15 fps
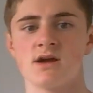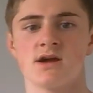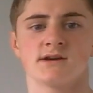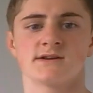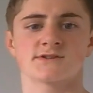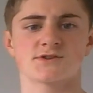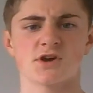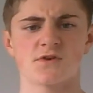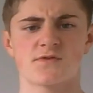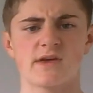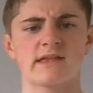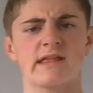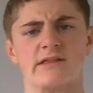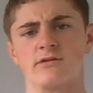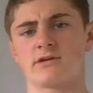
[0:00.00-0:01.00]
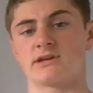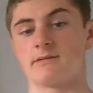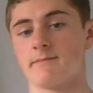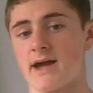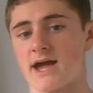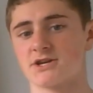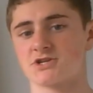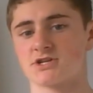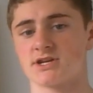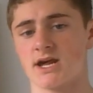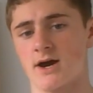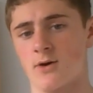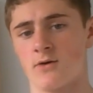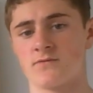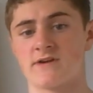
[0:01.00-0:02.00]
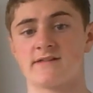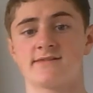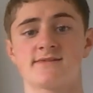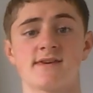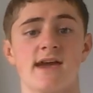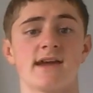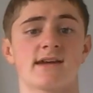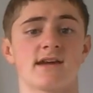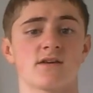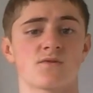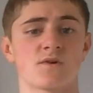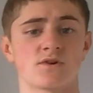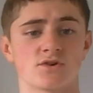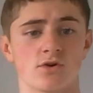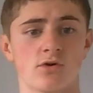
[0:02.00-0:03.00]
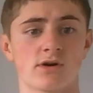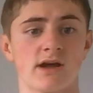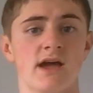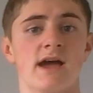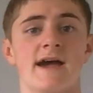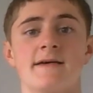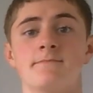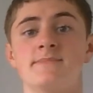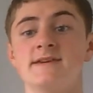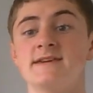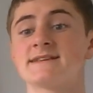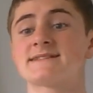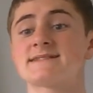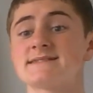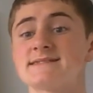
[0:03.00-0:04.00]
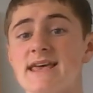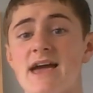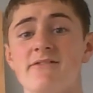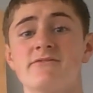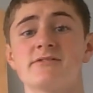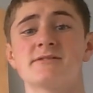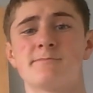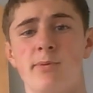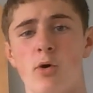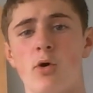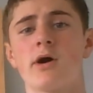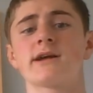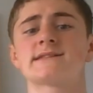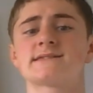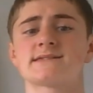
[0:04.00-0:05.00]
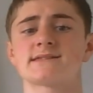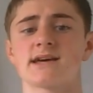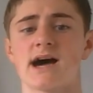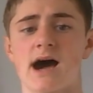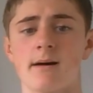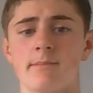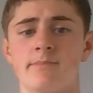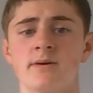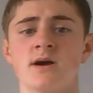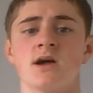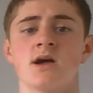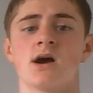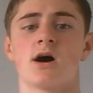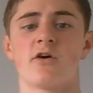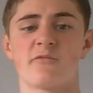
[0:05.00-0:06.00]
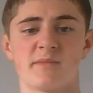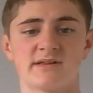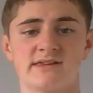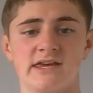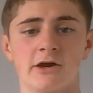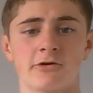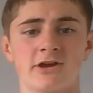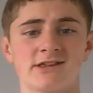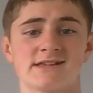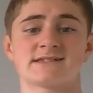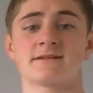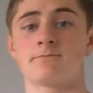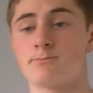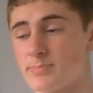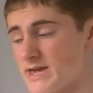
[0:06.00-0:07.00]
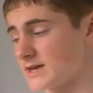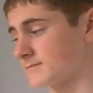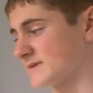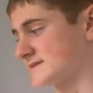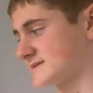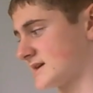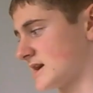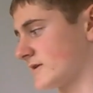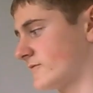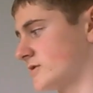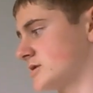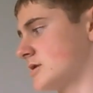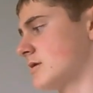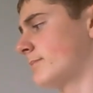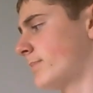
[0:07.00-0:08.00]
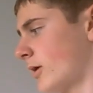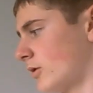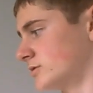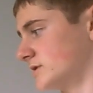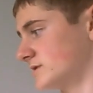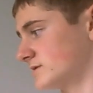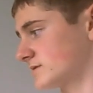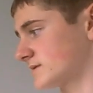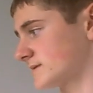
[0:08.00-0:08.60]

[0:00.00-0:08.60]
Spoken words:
So I think that you can imagine now that taking the rook and being 7 points up of material is a big mistake for our opponent.